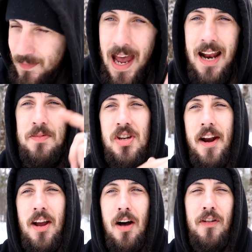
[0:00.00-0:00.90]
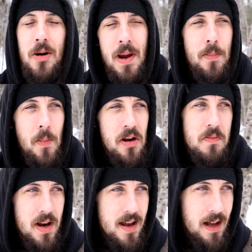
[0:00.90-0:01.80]
Adam signing off here at Maple Monkey
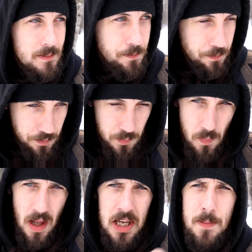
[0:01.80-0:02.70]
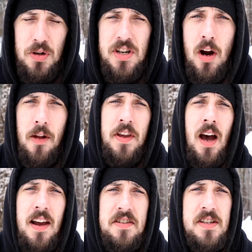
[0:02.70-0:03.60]
Media. Keep your stick on the
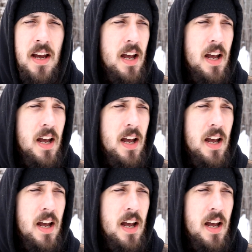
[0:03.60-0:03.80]
ice.